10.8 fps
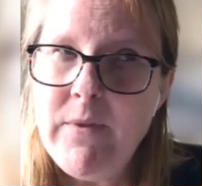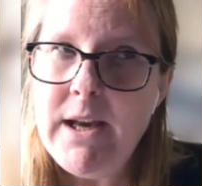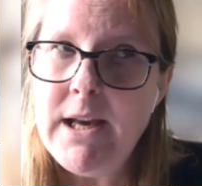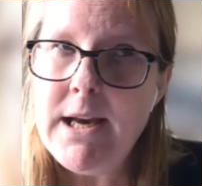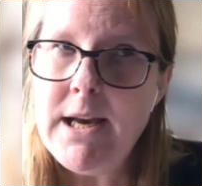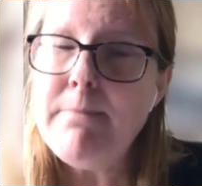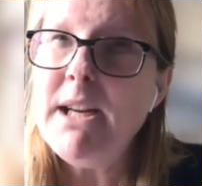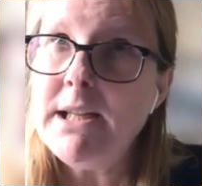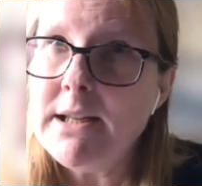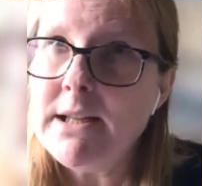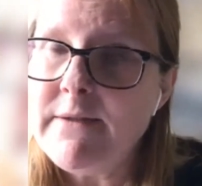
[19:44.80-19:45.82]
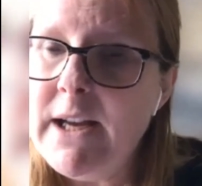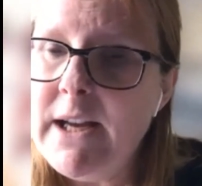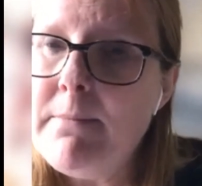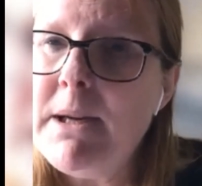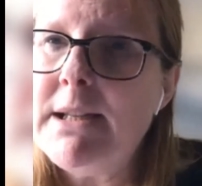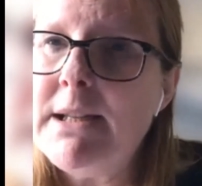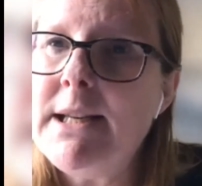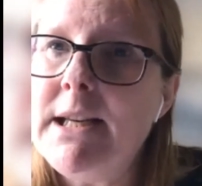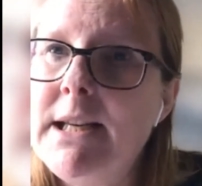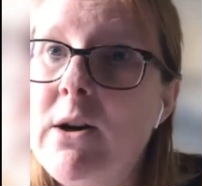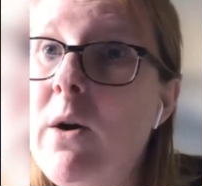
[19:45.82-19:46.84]
The immediate
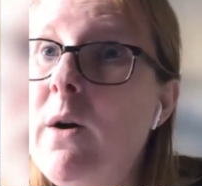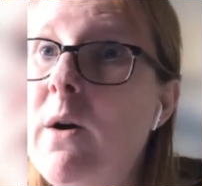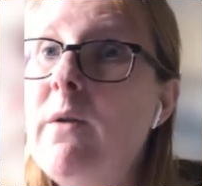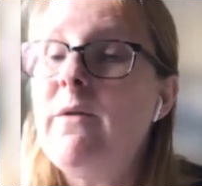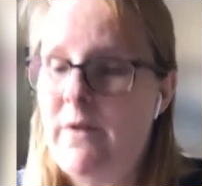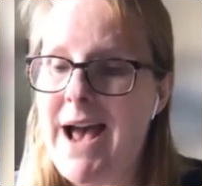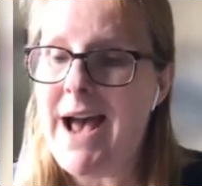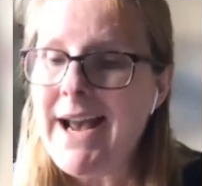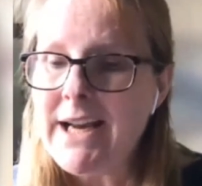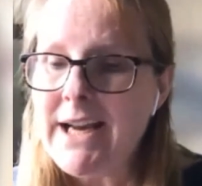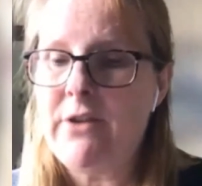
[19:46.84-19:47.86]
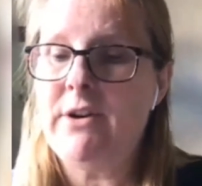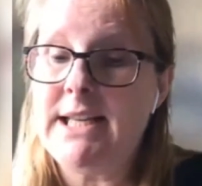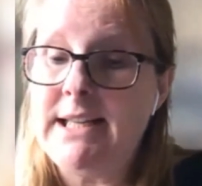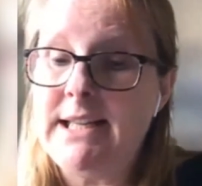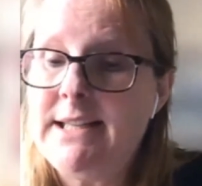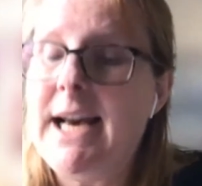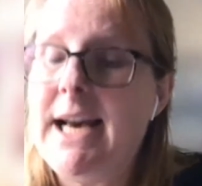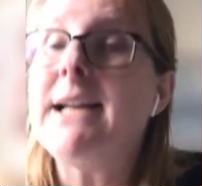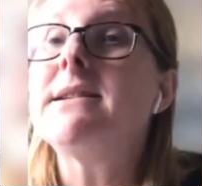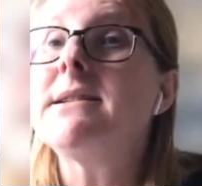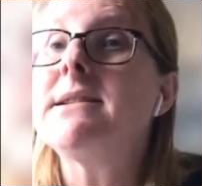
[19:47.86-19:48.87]
availability of accurate data
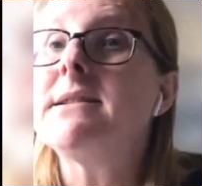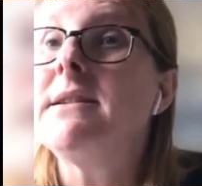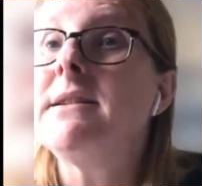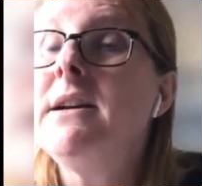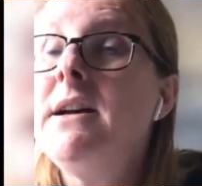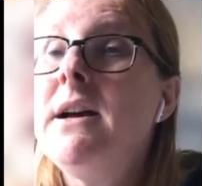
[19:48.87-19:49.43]
sets